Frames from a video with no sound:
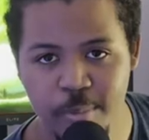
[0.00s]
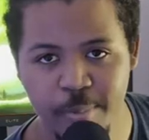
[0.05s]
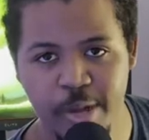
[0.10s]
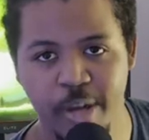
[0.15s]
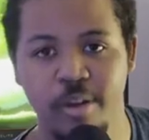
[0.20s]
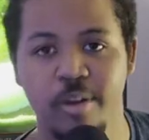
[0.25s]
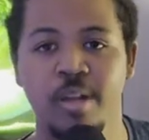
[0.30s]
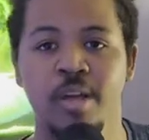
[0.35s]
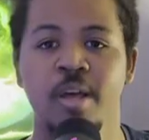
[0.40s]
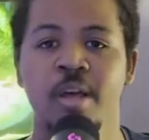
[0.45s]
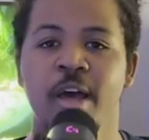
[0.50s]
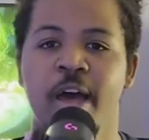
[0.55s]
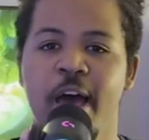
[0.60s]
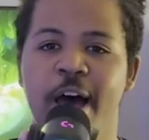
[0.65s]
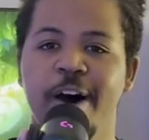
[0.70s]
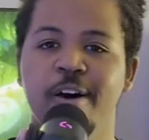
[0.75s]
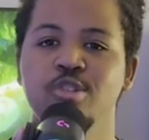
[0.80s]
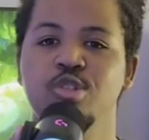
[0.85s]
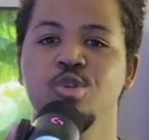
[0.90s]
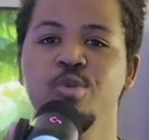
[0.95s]
about
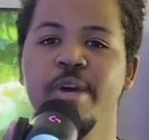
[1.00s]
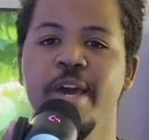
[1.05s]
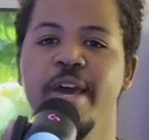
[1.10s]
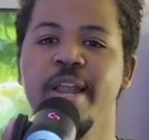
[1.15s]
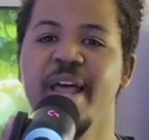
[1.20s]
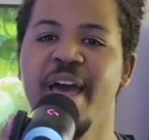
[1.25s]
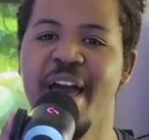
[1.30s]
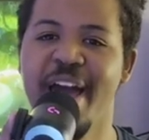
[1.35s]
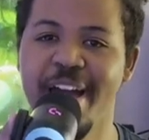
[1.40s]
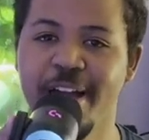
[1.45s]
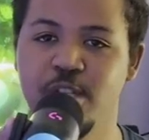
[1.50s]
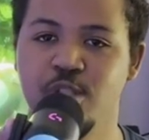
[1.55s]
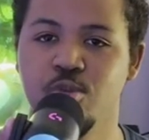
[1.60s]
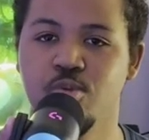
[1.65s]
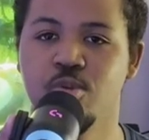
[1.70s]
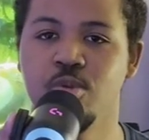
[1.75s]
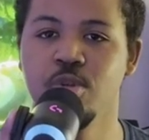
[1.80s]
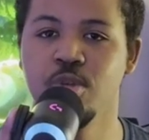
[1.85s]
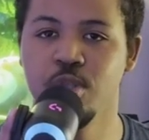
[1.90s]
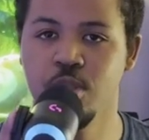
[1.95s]
how to get
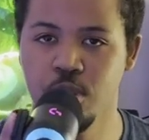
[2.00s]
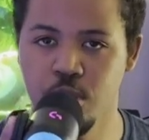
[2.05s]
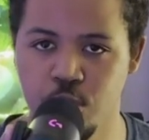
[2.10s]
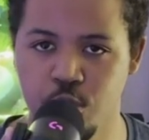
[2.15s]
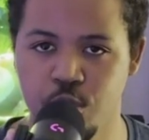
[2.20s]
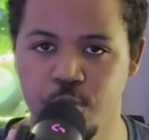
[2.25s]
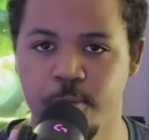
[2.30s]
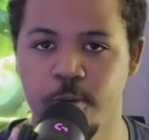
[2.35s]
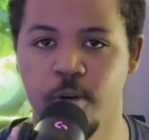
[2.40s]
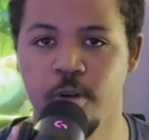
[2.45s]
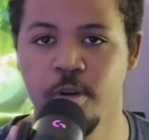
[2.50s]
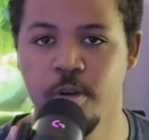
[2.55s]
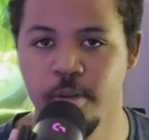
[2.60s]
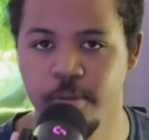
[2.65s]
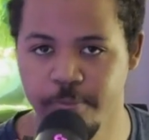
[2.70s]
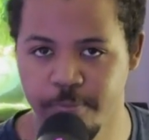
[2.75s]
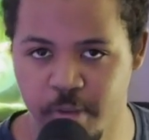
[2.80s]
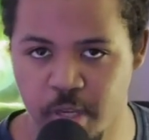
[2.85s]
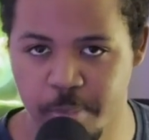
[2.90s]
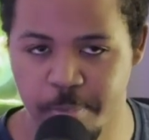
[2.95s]
actual useful
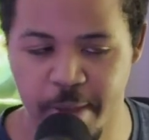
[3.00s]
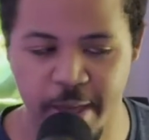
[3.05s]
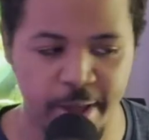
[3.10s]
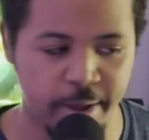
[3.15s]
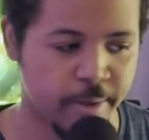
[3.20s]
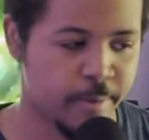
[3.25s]
feedback.